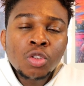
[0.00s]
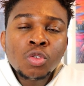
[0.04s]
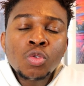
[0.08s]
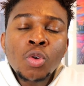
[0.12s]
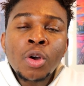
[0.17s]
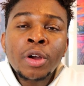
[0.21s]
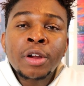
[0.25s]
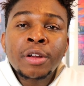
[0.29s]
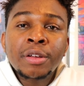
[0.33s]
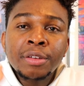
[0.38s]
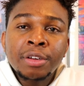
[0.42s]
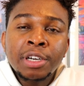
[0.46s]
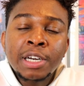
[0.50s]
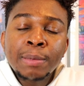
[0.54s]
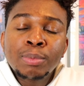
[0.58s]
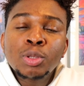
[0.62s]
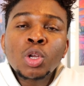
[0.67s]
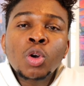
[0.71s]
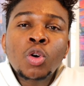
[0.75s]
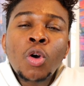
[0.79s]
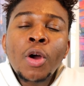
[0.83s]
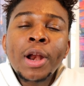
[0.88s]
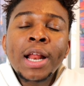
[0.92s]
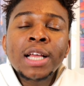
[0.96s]
your
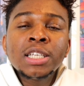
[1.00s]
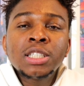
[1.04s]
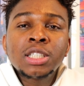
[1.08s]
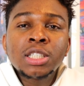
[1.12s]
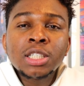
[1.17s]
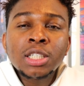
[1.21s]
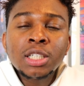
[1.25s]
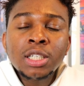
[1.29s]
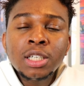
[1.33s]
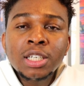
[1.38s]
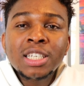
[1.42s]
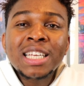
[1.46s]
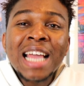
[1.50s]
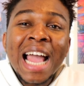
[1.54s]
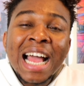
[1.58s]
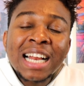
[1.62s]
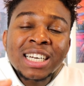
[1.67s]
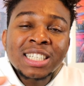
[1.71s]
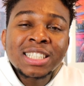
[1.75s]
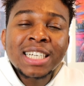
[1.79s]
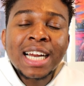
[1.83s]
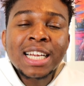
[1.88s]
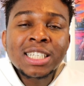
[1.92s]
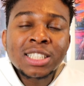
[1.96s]
cryptocurrency, the
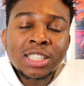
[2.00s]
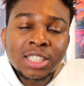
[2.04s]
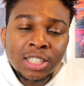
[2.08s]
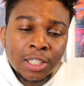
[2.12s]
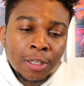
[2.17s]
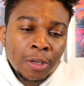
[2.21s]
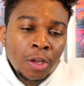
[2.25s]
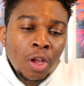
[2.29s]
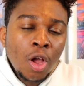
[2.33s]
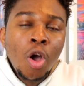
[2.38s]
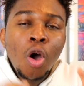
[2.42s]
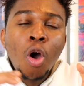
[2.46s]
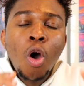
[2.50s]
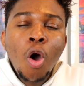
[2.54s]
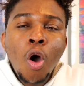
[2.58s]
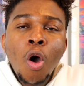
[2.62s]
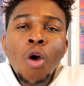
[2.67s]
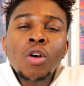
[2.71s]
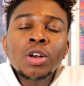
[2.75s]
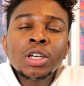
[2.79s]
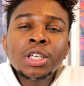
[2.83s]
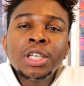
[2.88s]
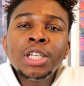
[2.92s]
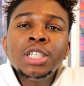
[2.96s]
address
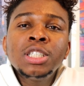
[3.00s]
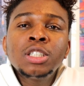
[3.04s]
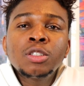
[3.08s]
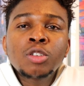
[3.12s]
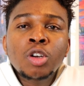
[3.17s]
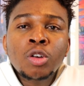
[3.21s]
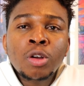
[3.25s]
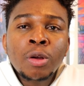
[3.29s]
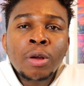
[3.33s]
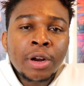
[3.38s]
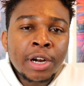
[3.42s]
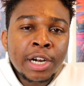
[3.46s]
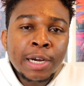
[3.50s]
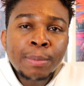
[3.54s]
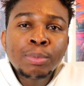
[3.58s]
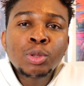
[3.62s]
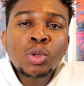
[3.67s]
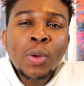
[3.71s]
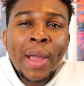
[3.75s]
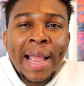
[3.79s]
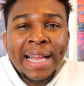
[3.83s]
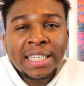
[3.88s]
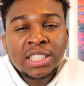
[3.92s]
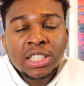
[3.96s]
on these
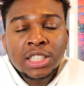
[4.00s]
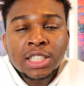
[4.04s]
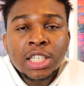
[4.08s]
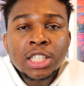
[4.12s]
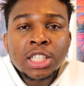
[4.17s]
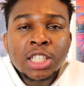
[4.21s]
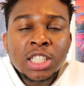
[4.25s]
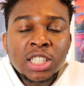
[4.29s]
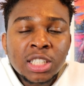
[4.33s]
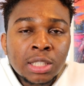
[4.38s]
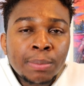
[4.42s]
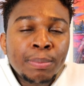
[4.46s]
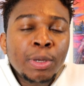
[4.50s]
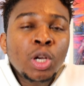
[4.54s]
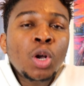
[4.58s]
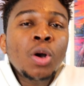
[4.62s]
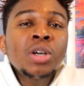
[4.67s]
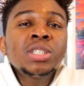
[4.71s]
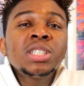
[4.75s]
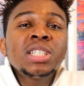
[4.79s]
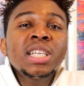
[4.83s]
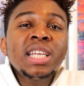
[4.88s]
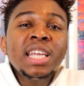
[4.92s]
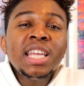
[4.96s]
crypto exchanges,
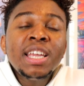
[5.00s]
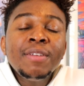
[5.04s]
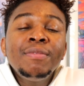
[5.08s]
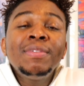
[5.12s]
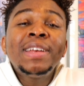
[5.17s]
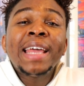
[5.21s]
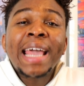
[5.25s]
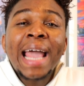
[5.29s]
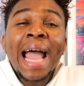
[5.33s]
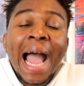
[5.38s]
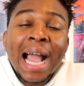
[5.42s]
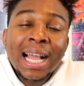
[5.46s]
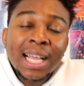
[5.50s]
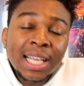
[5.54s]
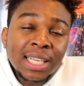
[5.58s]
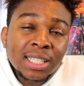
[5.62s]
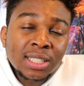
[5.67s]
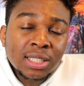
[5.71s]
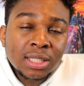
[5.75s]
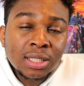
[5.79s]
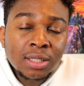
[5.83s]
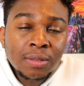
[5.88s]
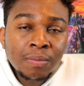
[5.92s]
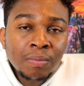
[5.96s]
because if they hack
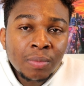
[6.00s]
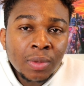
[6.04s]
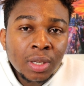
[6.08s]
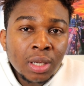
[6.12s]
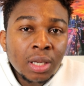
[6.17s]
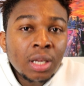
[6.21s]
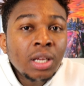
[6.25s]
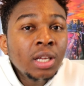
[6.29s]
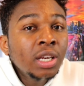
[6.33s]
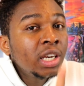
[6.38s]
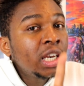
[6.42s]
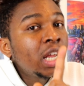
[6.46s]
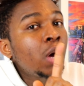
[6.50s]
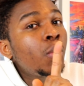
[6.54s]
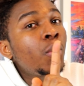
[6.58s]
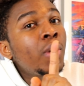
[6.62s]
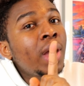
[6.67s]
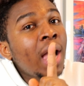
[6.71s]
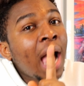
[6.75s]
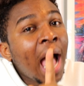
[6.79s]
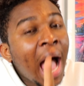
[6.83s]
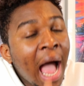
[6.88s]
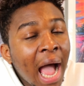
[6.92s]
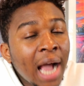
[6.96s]
it, they
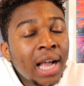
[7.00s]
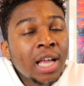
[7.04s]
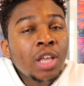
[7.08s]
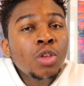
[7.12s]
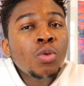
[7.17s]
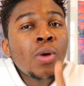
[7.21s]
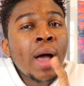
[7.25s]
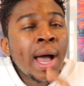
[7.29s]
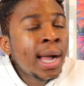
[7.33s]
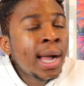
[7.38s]
will hack your